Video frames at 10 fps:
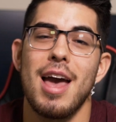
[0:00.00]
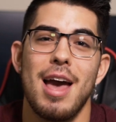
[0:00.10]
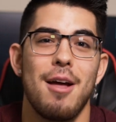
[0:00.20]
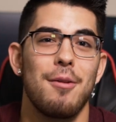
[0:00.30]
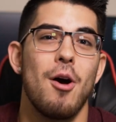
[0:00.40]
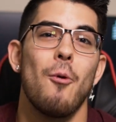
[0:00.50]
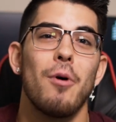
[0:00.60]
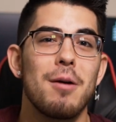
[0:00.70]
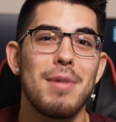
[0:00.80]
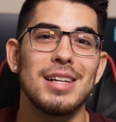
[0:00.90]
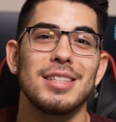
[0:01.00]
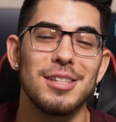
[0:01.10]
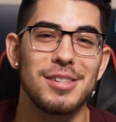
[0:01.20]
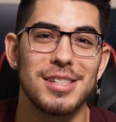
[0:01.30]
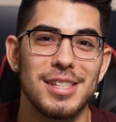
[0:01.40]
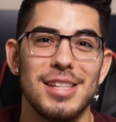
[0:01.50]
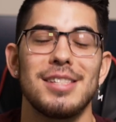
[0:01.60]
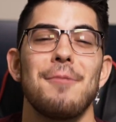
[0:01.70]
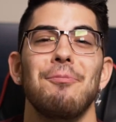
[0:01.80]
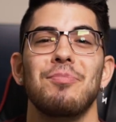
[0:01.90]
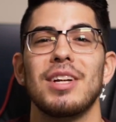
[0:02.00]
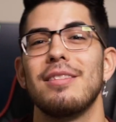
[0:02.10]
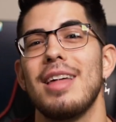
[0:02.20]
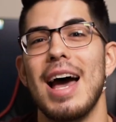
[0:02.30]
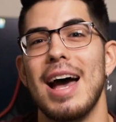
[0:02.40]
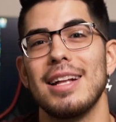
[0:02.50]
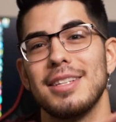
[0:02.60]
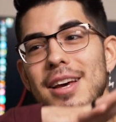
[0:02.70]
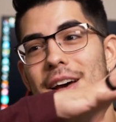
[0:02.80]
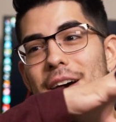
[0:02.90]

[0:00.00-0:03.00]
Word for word: And one of my theories is that